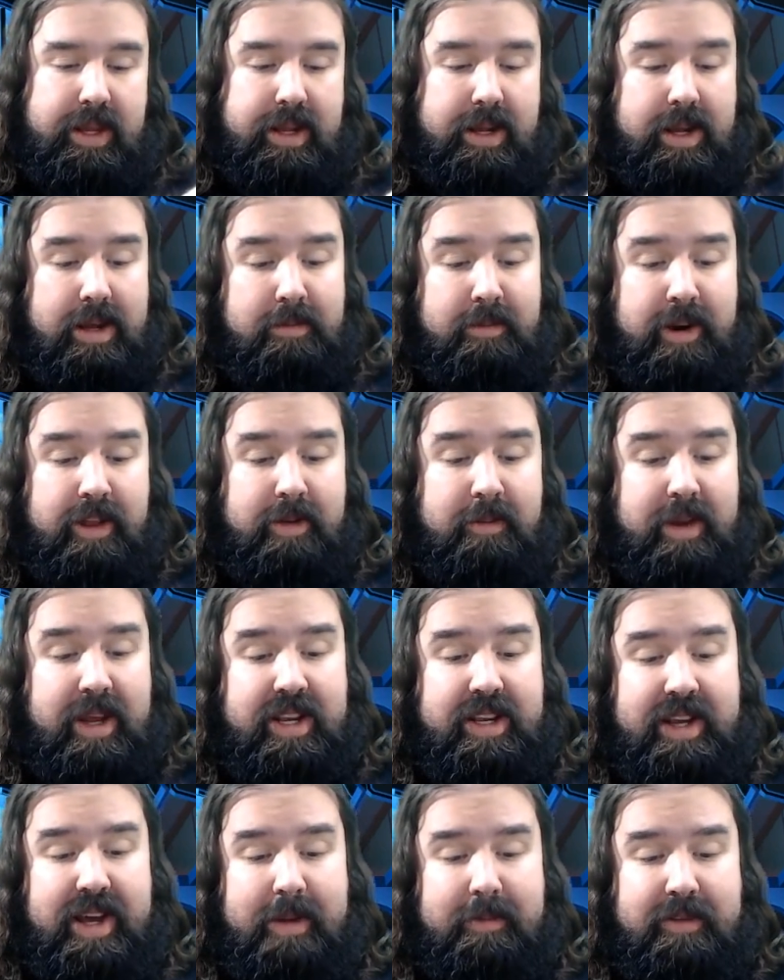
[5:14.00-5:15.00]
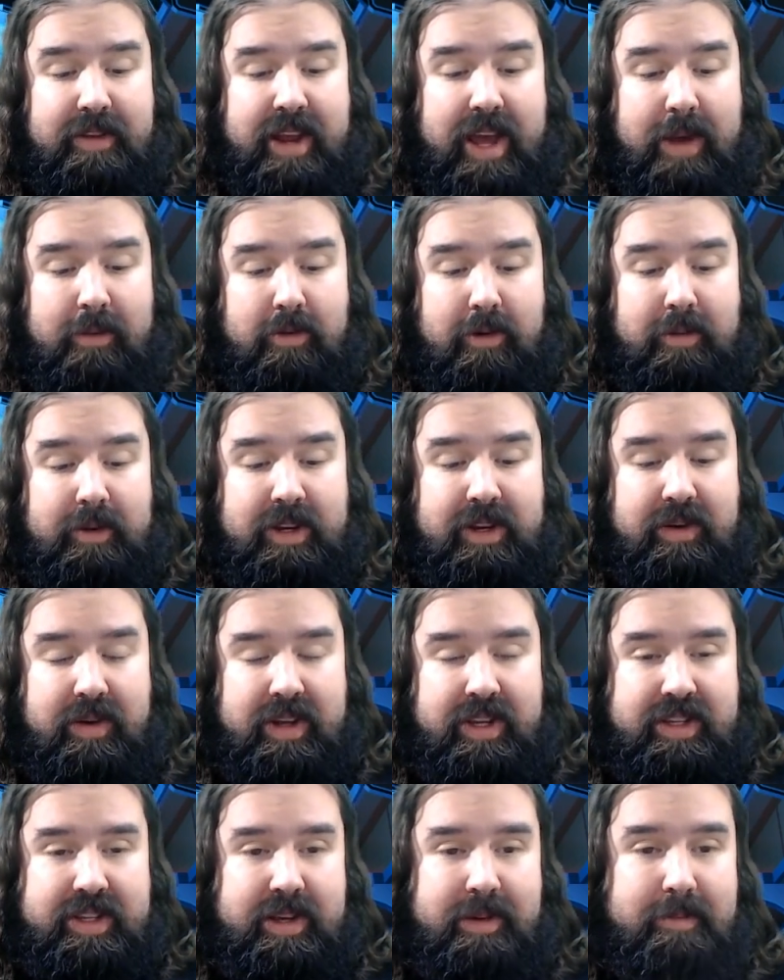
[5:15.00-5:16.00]
But in the meantime, tonight we'll be
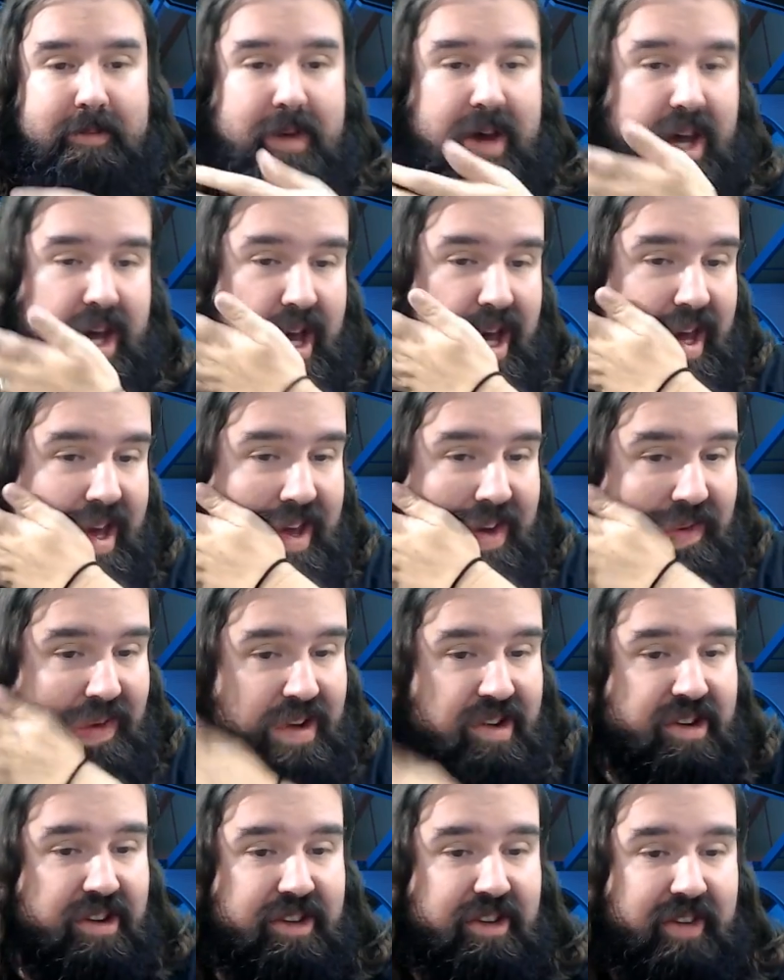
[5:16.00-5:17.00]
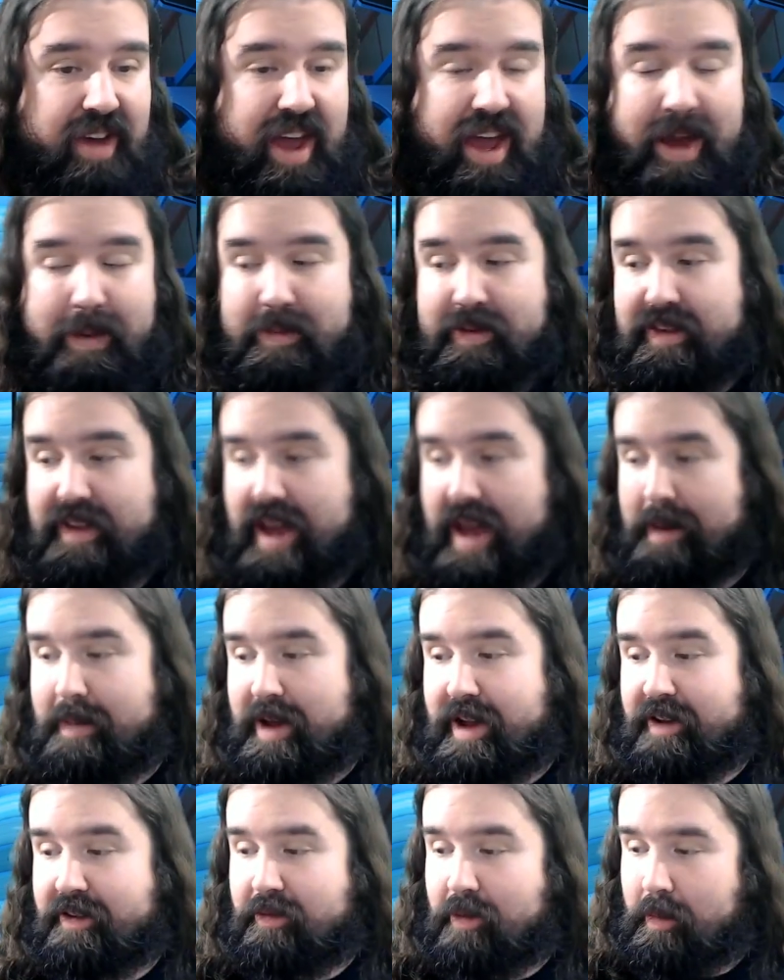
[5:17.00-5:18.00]
doing some uh, Adventures of Ham
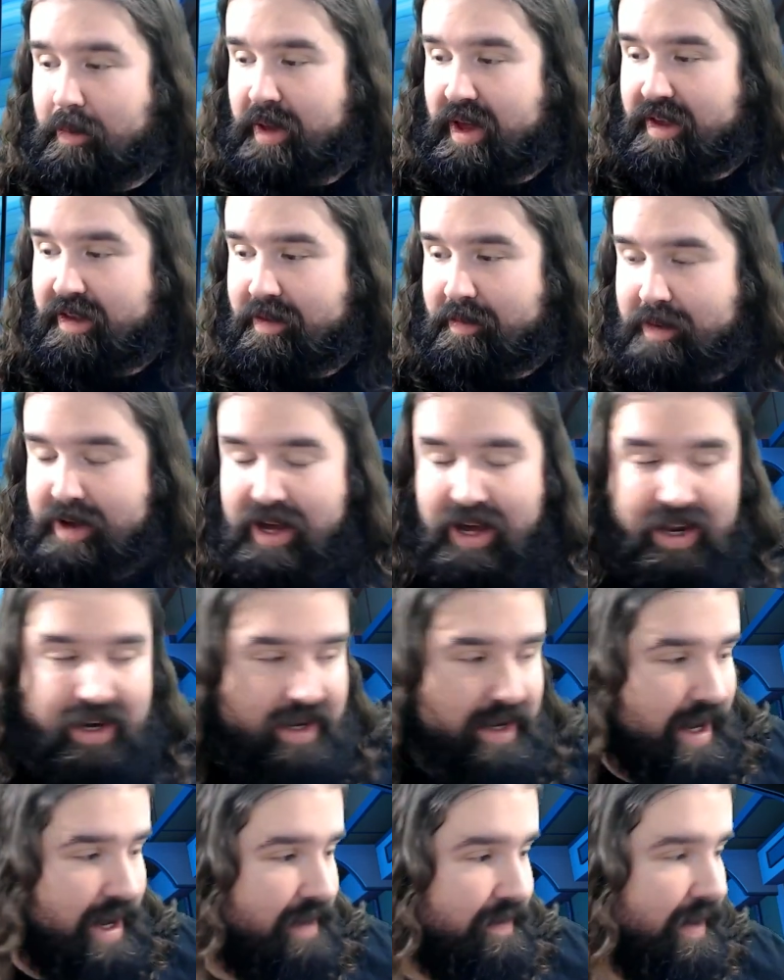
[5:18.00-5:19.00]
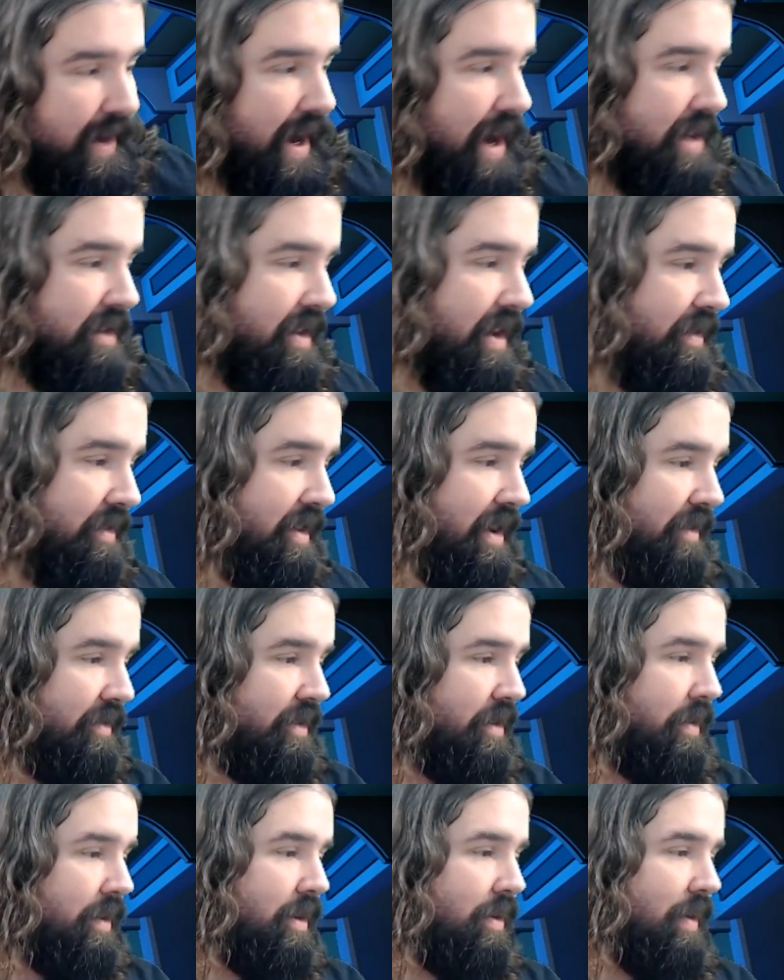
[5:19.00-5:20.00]
Sandwich. We'll play some content if you guys have stuff
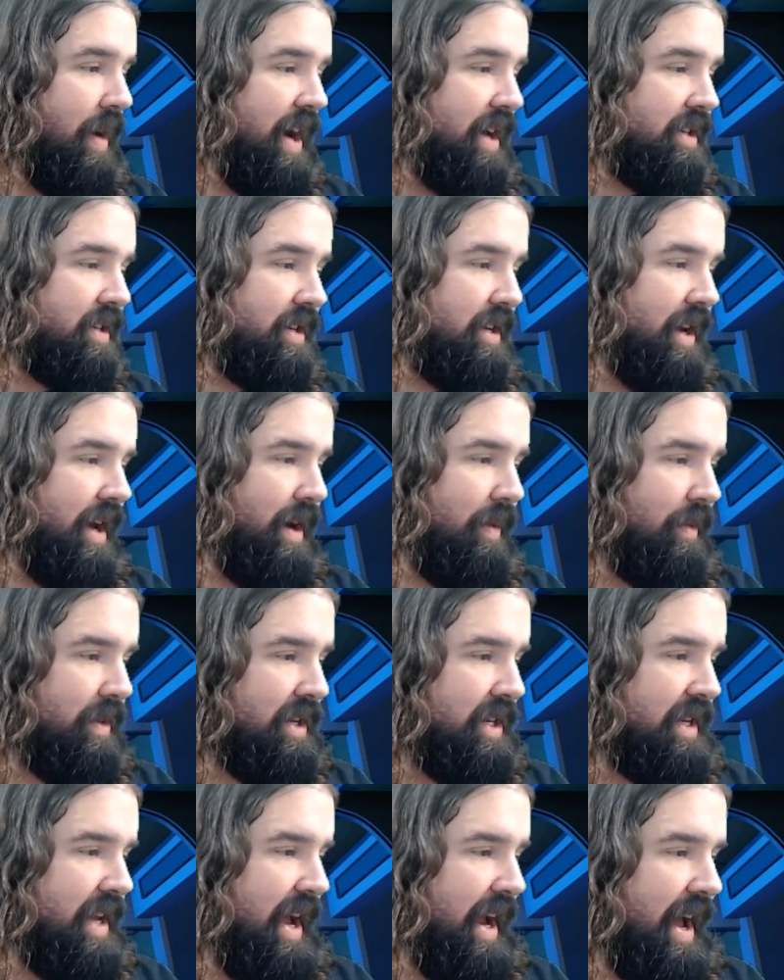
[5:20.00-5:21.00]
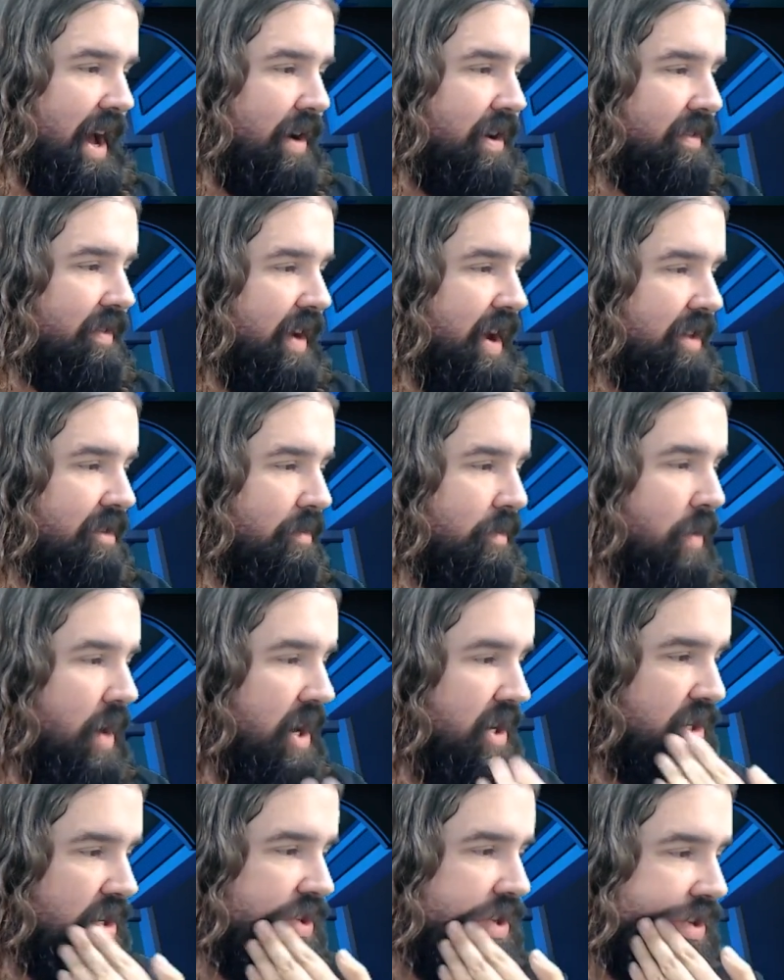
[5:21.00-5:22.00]
to request. Uh, we'll just hang out. If you got some
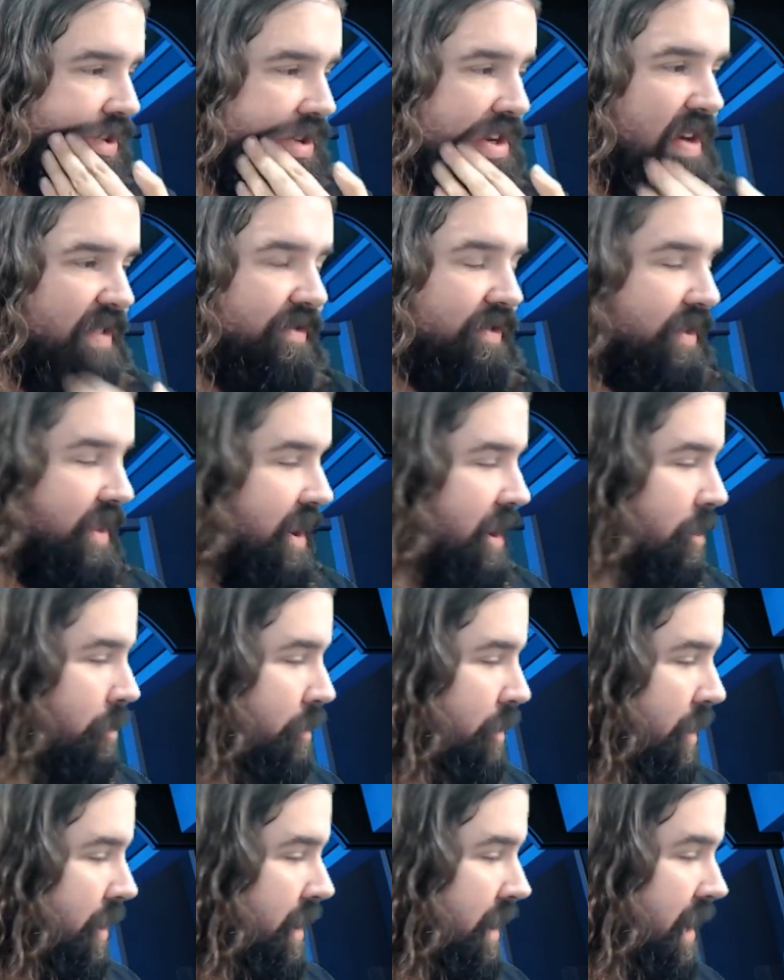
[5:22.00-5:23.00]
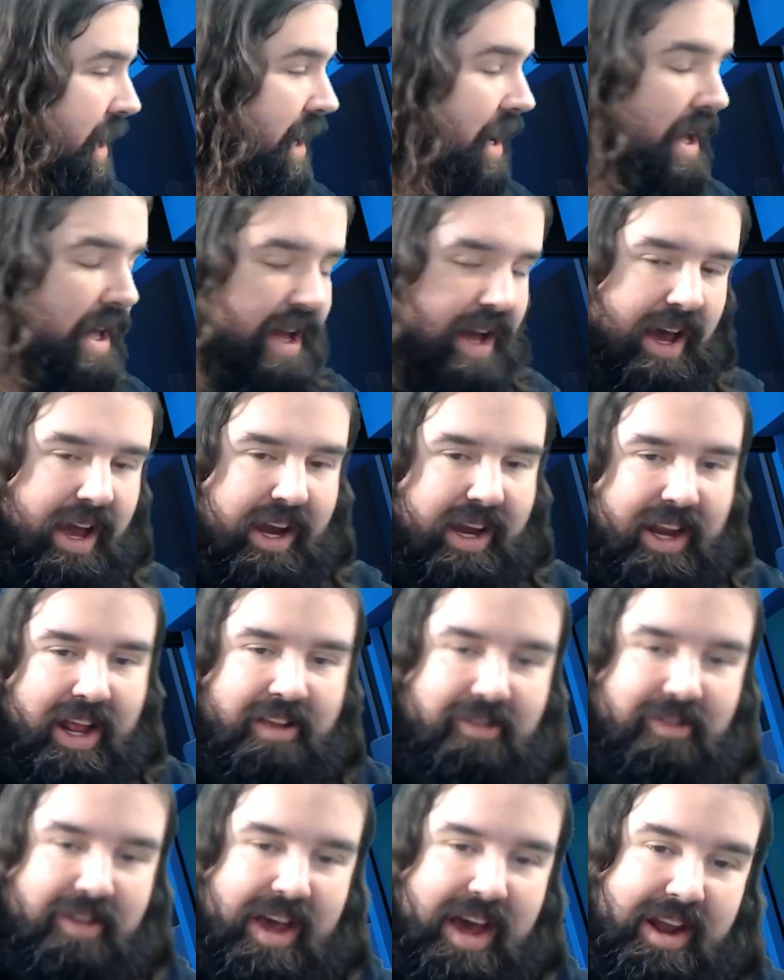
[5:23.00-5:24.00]
questions or stuff for the notebook, I can
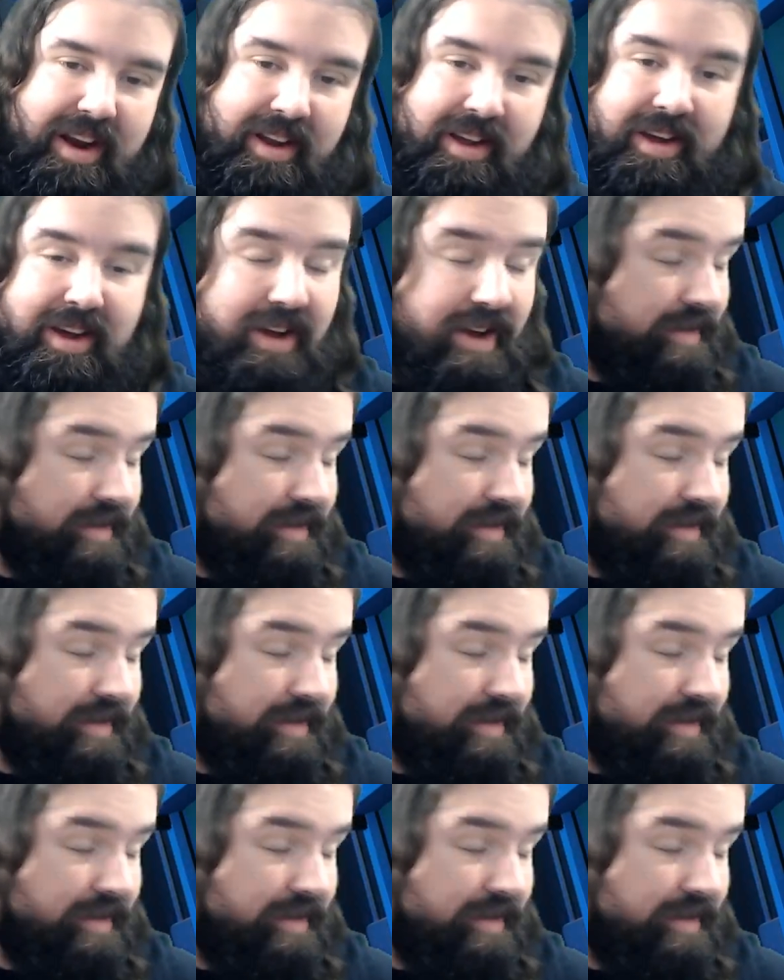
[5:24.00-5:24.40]
answer that.